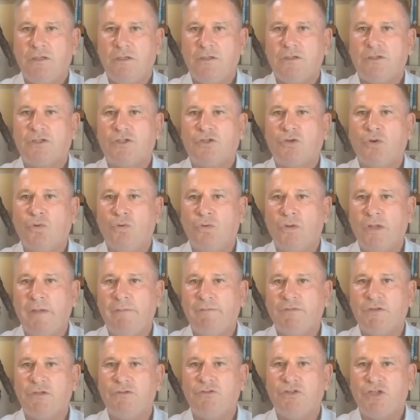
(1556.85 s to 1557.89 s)
school
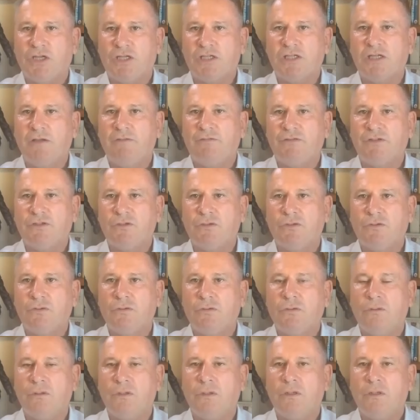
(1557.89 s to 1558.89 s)
leavers who just left school,